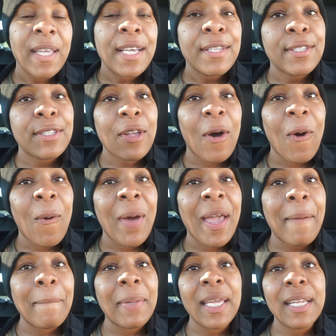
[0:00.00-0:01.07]
So
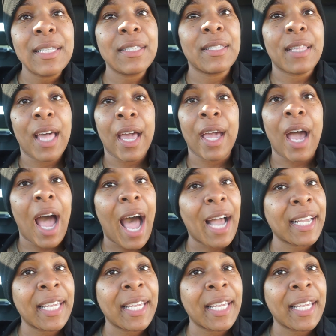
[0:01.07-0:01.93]
it means that I